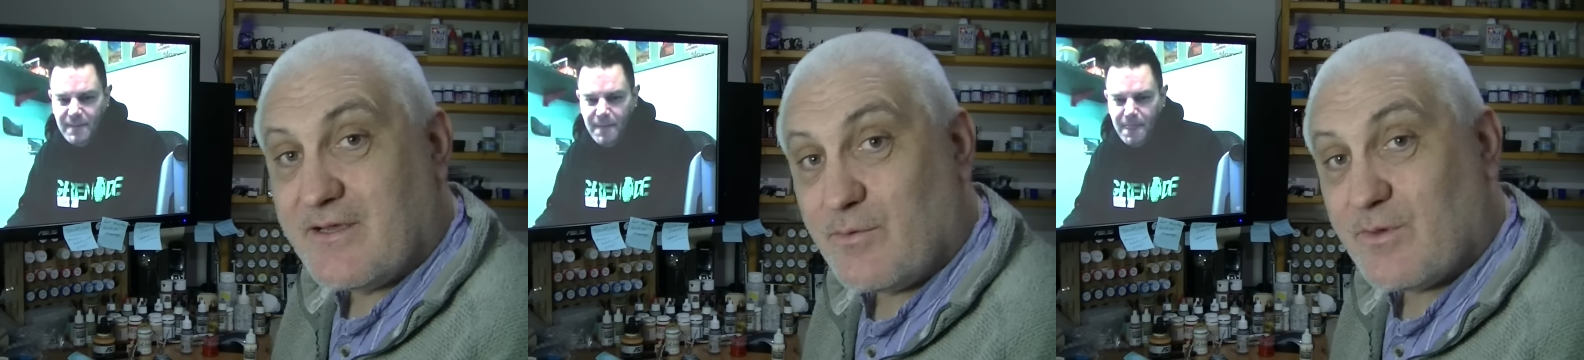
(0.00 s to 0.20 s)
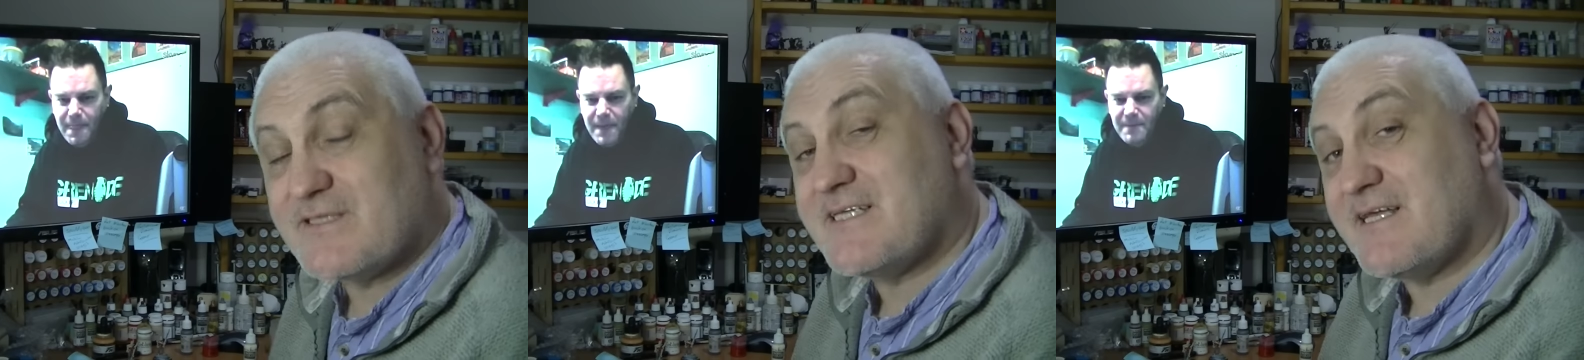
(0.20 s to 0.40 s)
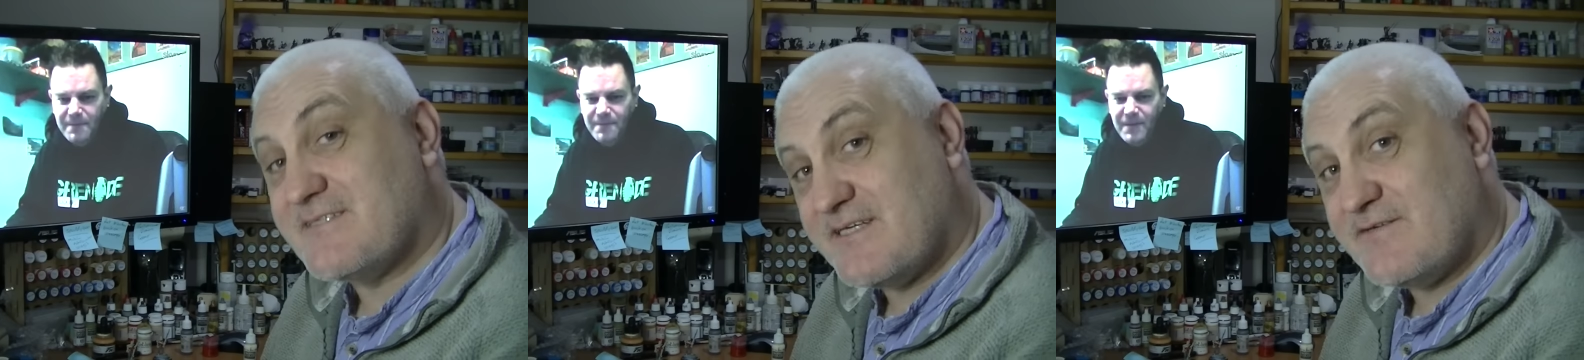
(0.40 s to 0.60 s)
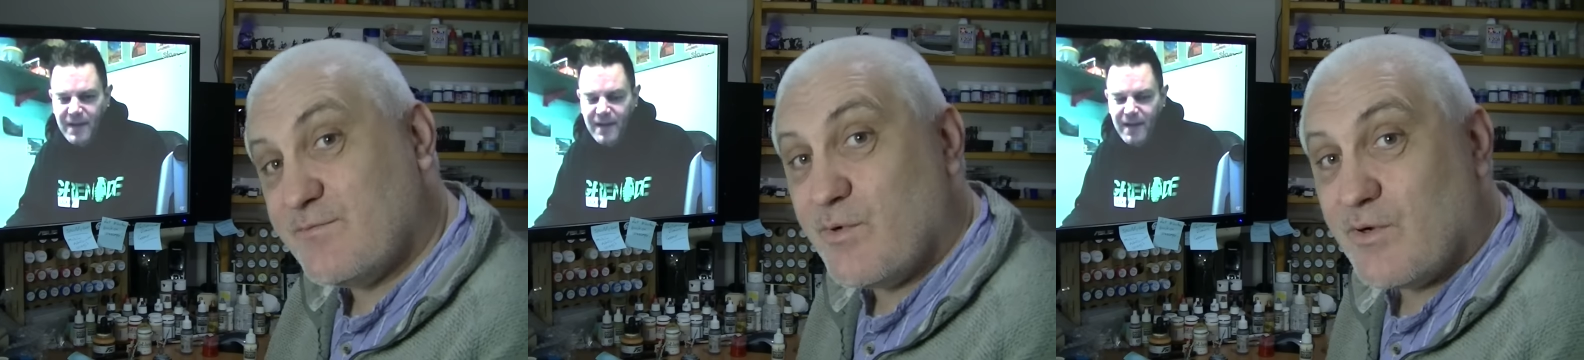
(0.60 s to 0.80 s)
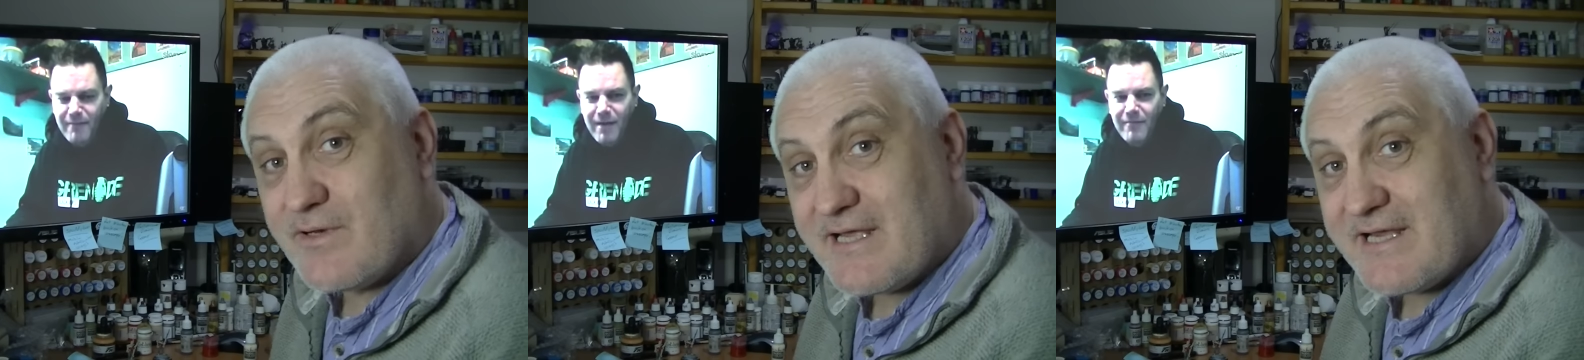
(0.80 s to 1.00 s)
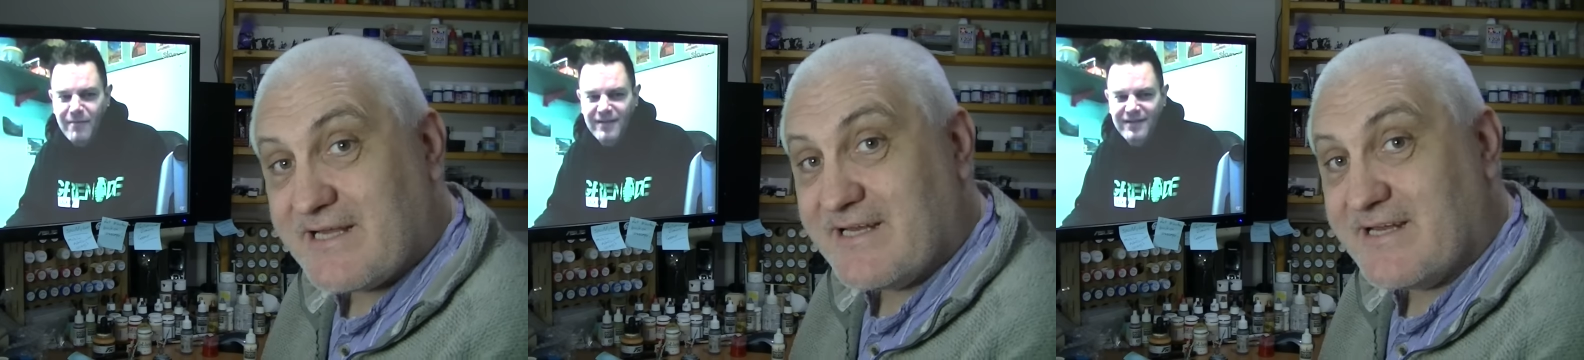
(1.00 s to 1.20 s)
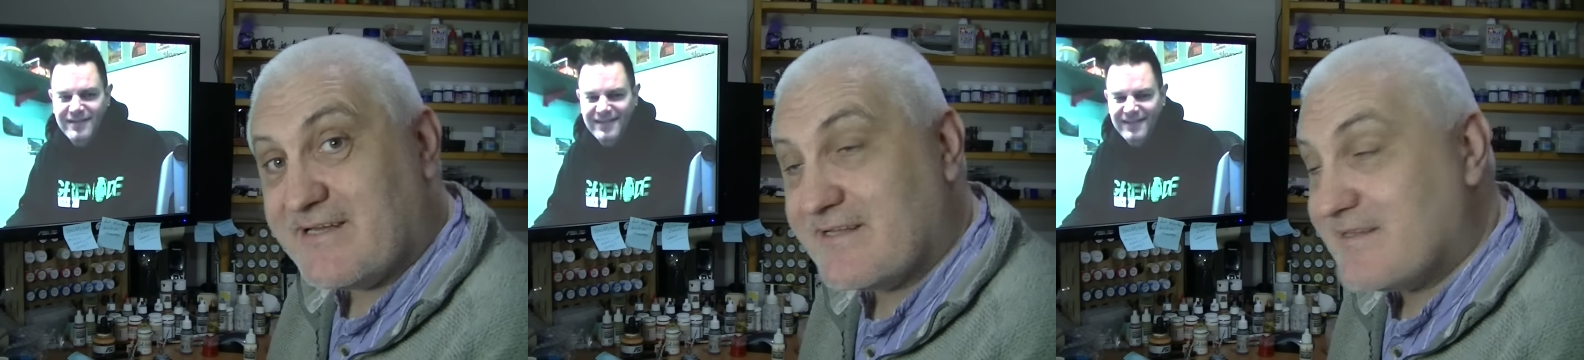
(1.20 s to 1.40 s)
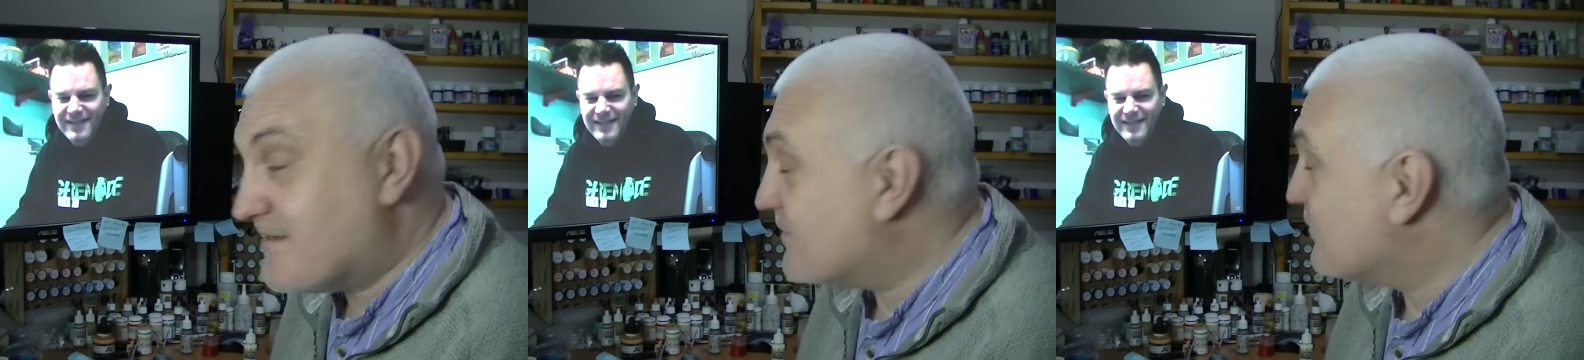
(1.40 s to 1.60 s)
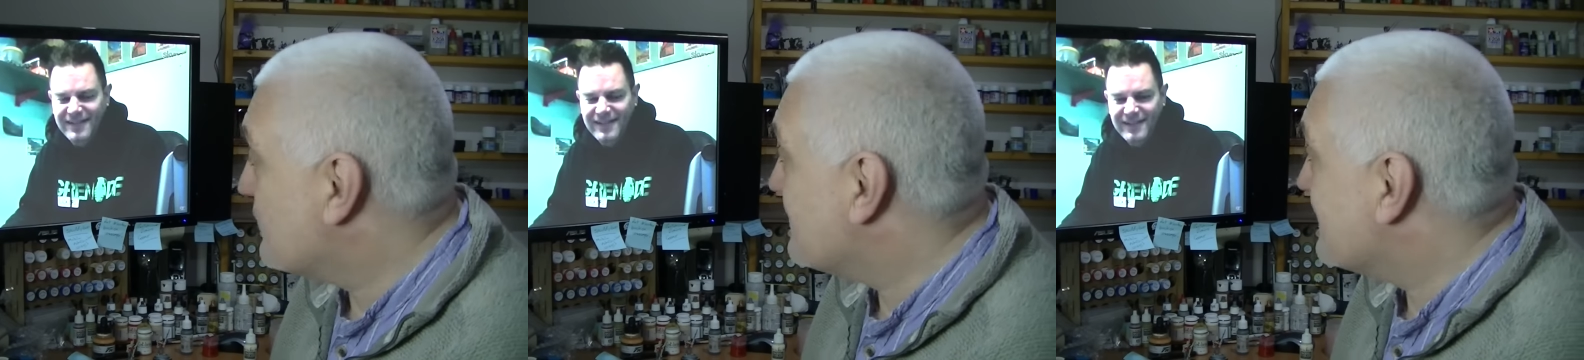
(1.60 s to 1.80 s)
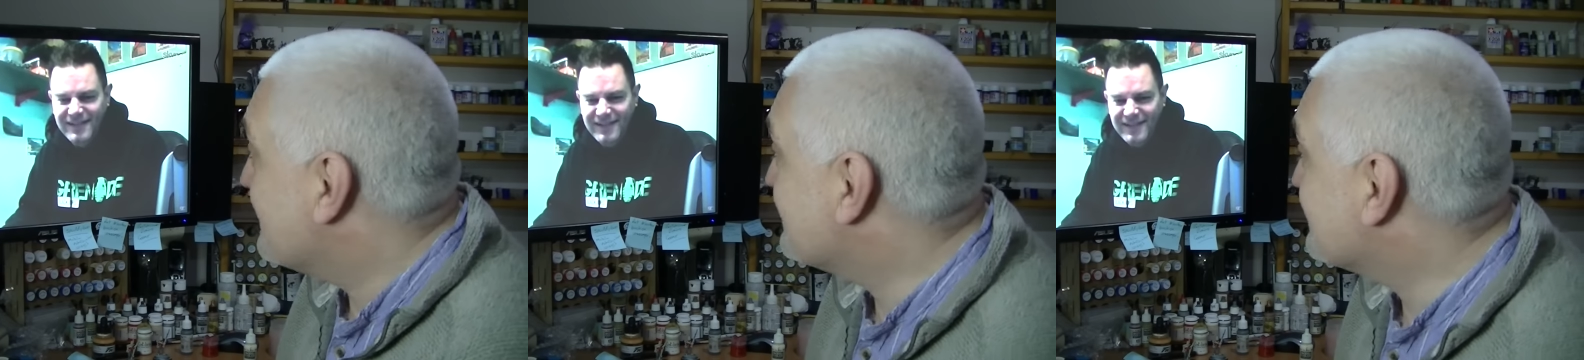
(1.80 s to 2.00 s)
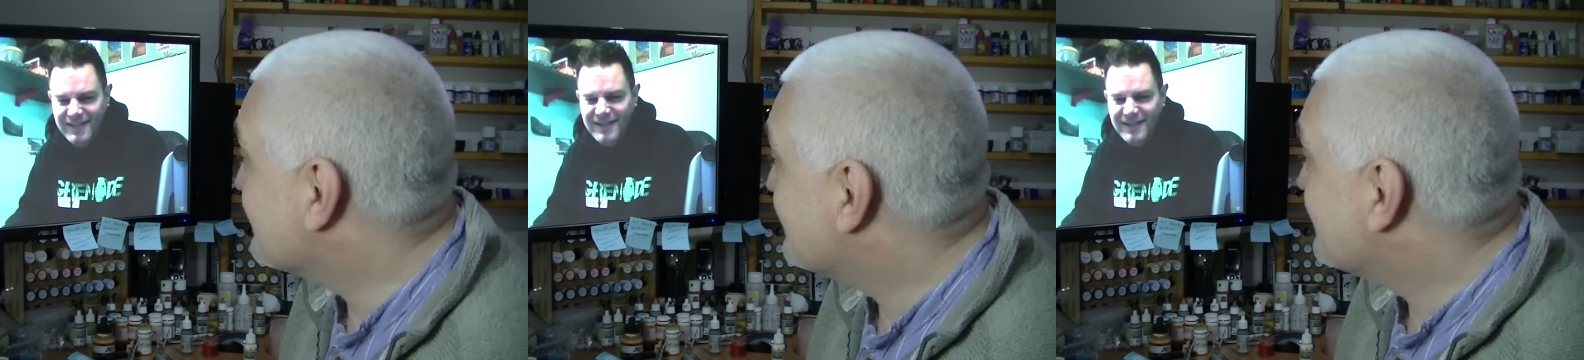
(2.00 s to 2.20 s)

Speaker 1: Well, he sounds even more like an idiot than he normally is.